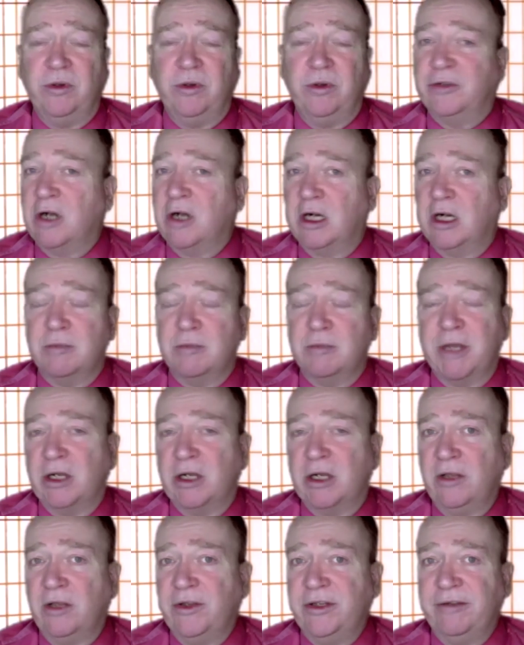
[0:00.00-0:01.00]
We've talked about
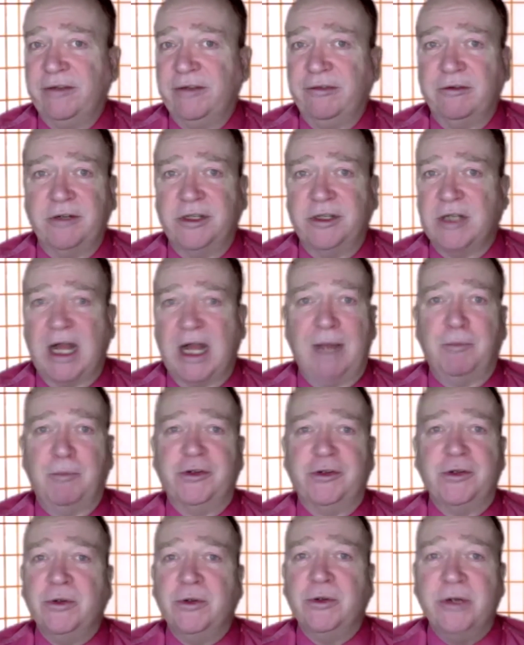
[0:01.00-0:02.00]
all the different
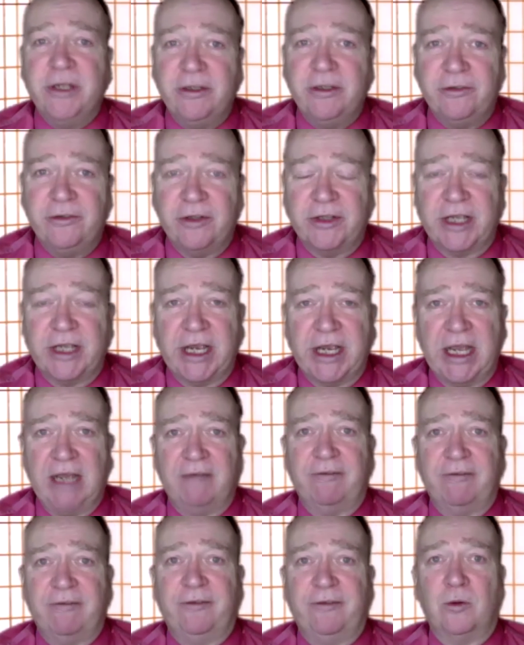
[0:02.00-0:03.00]
opportunities that they
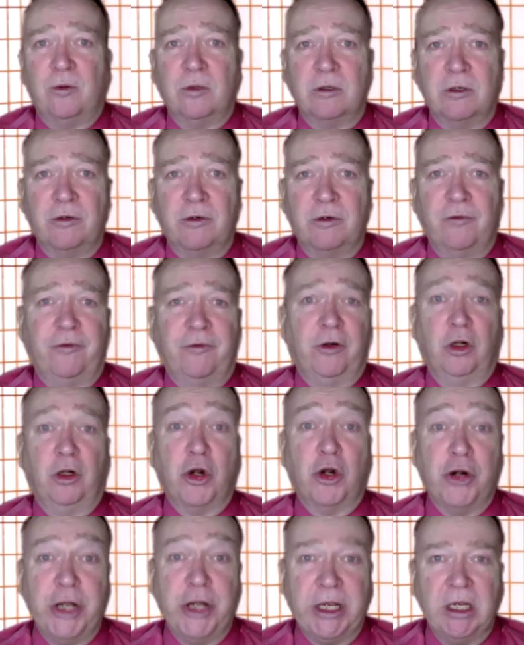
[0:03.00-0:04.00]
have for
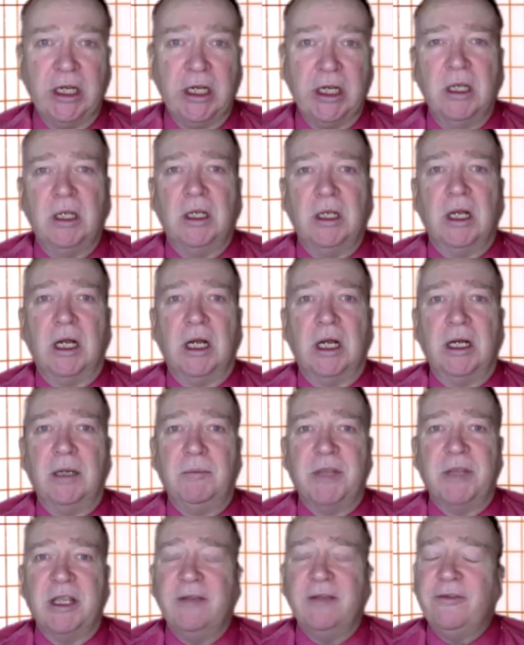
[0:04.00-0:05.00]
learning.
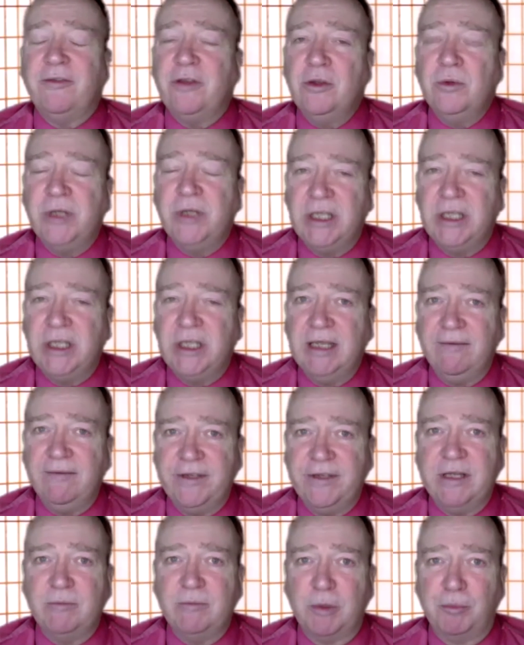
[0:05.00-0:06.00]
If you give
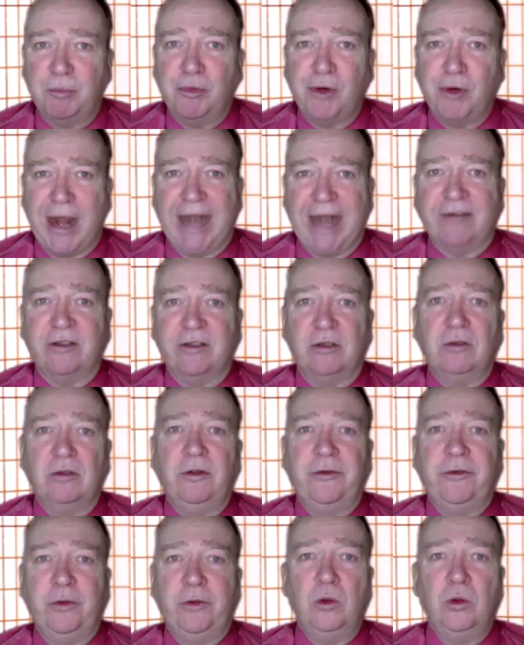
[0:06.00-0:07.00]
them a practical
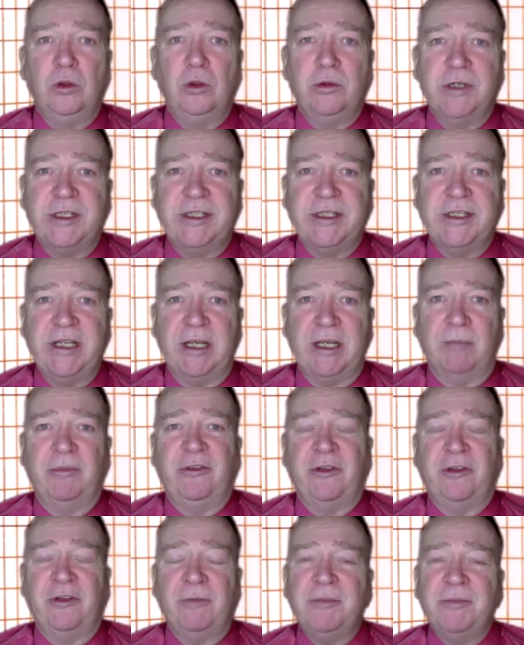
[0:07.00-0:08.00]
tool or a tip,
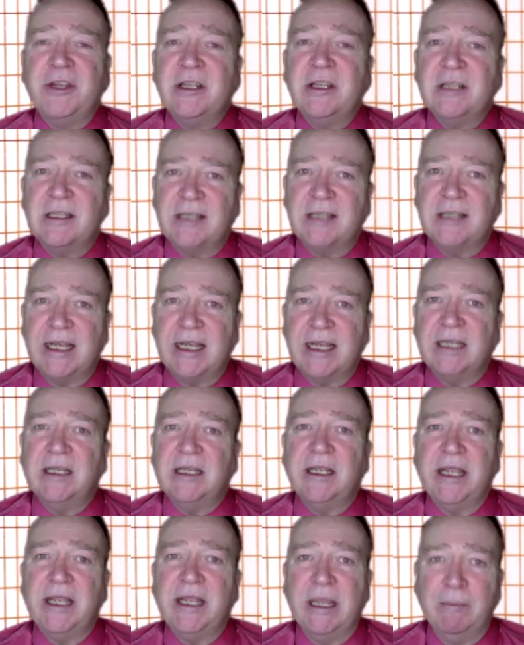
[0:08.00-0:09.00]
something that they can
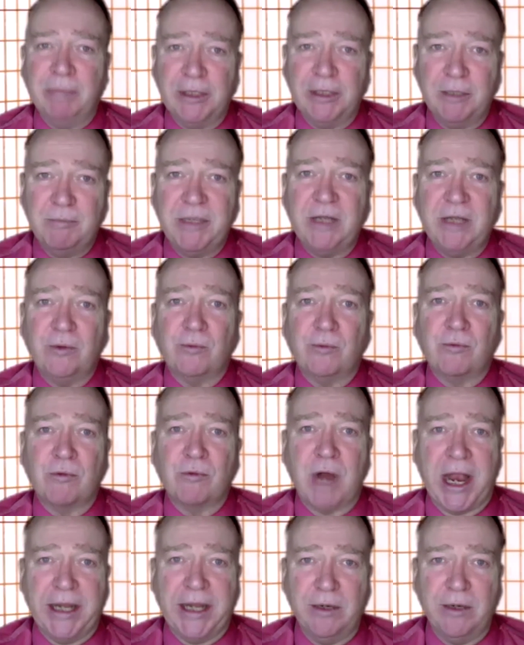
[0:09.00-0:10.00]
implement
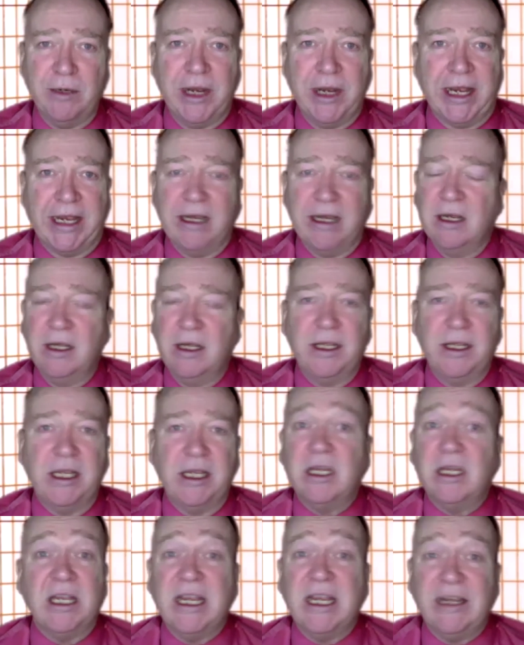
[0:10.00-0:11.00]
right away
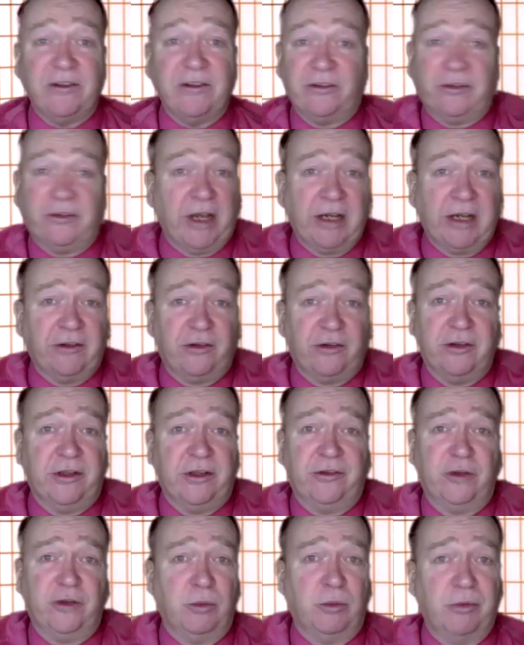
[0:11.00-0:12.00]
in each section
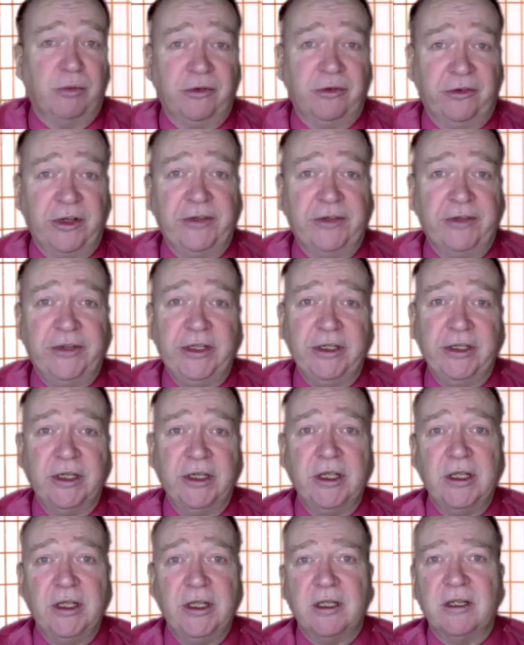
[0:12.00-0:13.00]
that you're presenting,
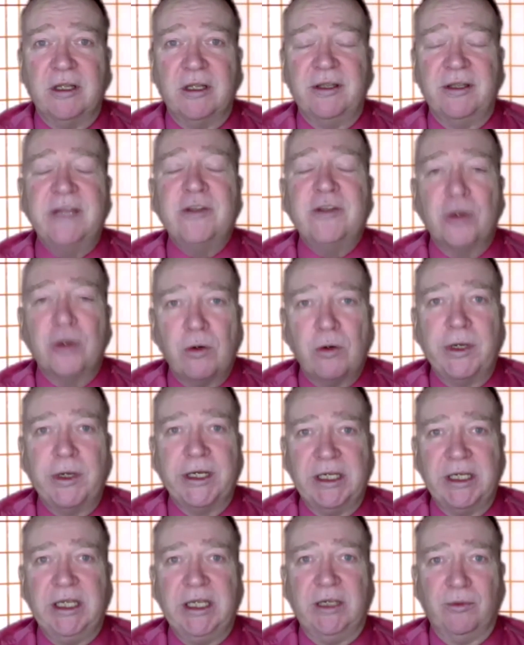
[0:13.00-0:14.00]
then they're
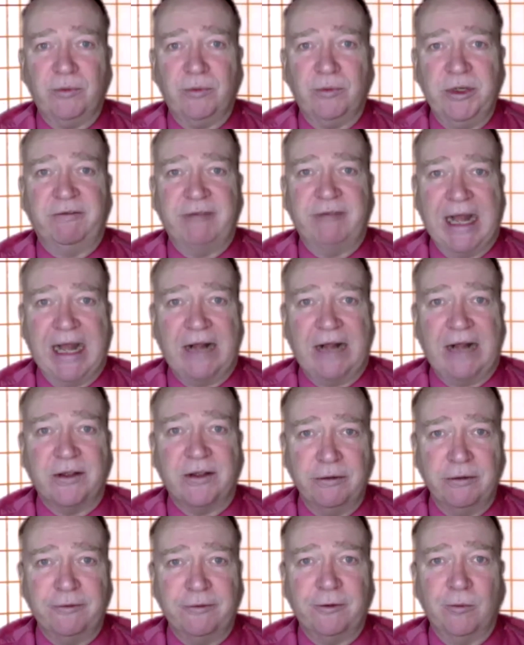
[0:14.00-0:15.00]
going to get real
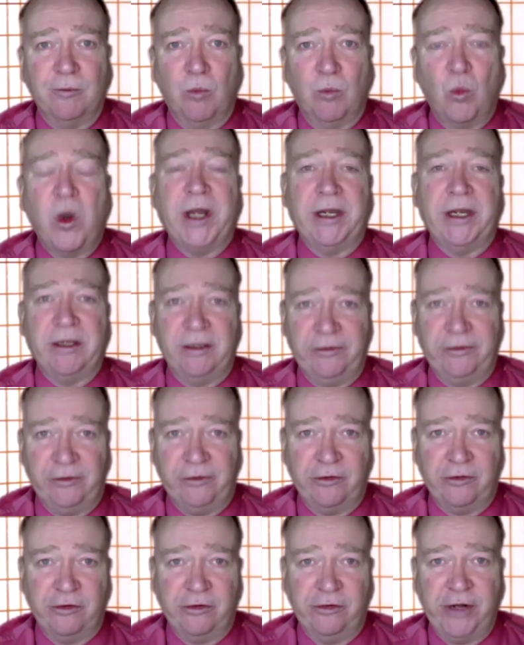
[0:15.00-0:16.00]
value from what it is
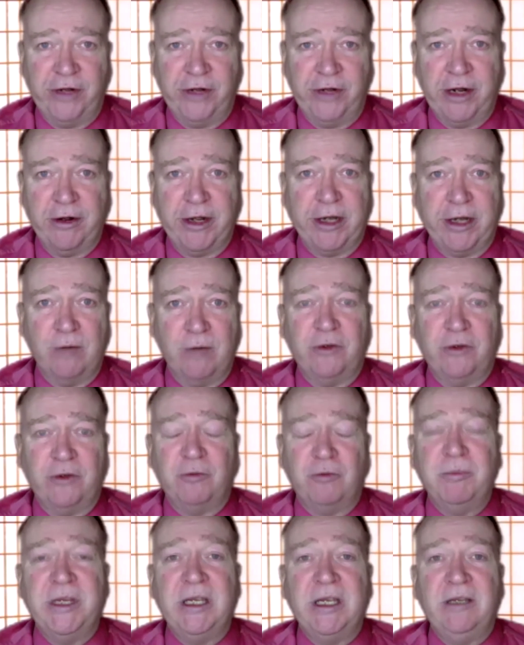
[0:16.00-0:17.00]
that you're sharing, which
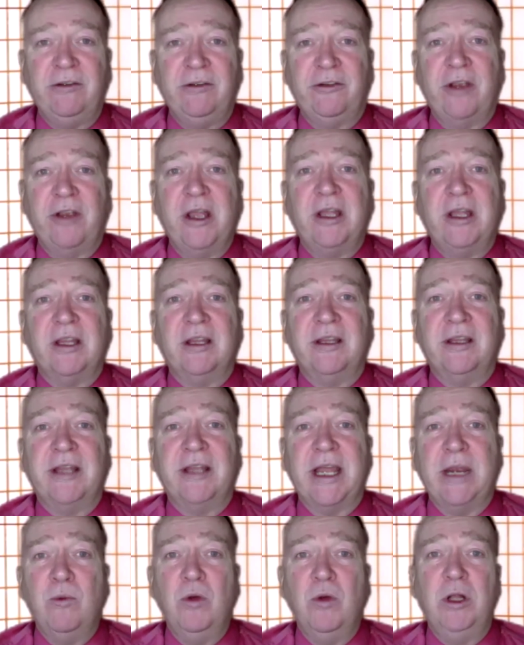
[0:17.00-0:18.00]
means
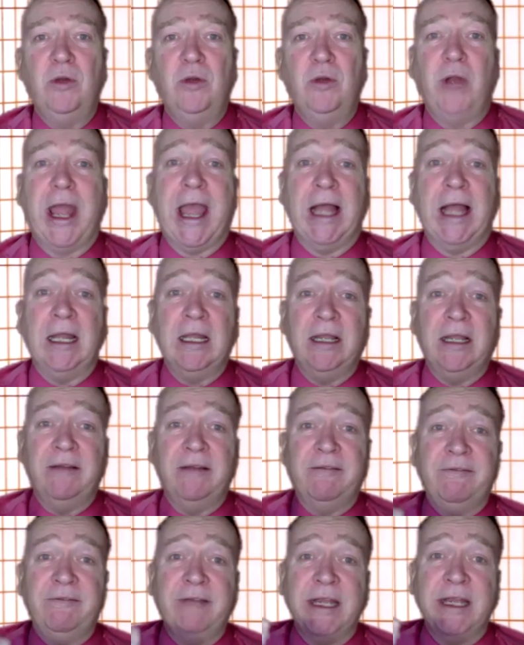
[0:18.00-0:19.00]
they will
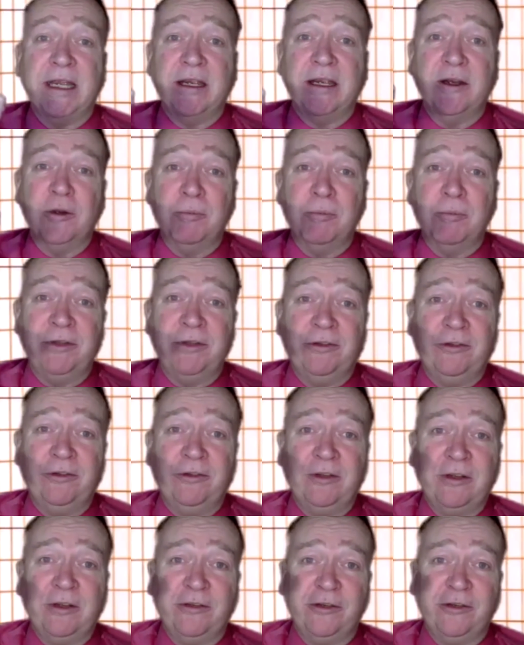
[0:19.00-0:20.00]
elevate your
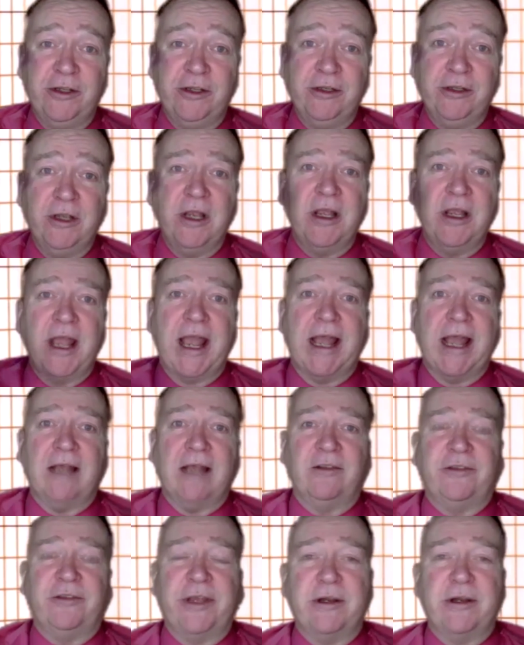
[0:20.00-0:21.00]
position
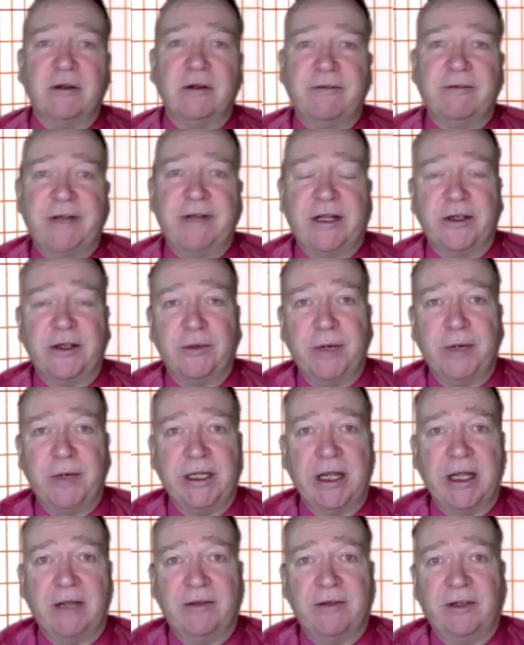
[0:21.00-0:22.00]
as they're evaluating
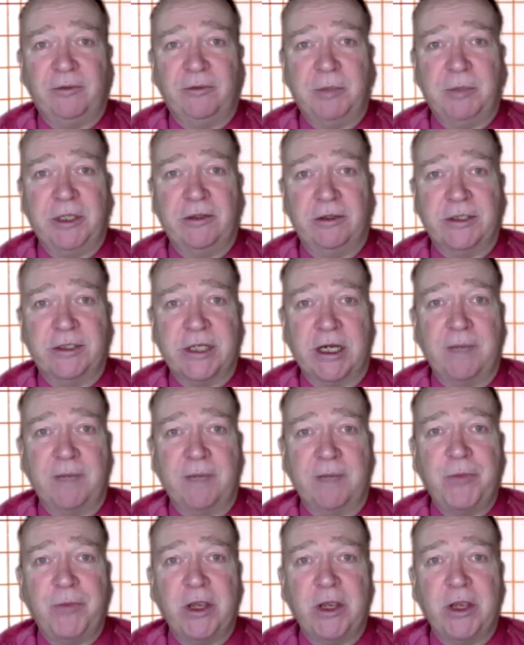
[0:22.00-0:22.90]
how they spend their time.